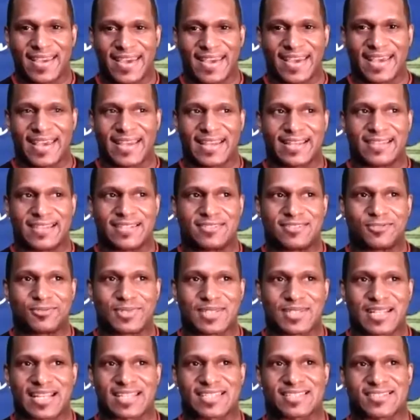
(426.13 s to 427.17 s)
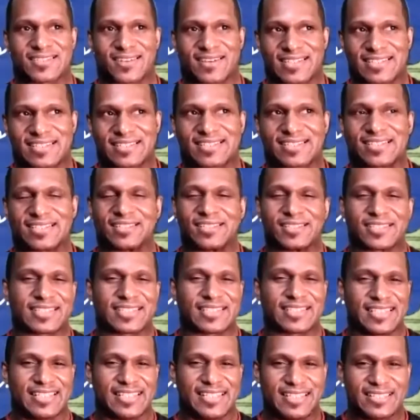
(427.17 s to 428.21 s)
And when I started to look
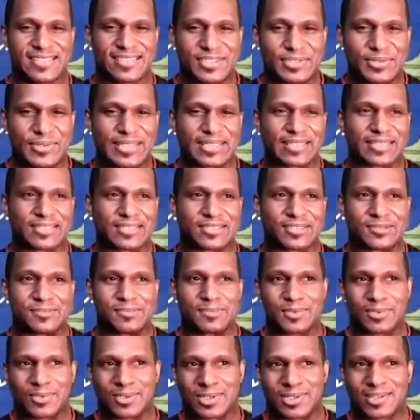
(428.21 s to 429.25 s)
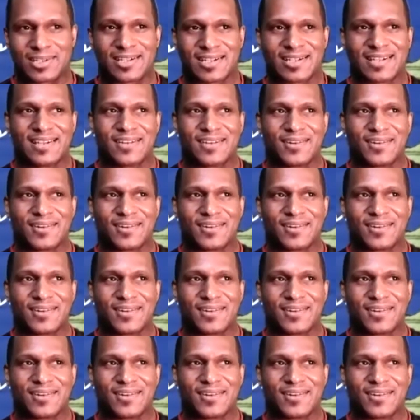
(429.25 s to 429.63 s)
into it a little more,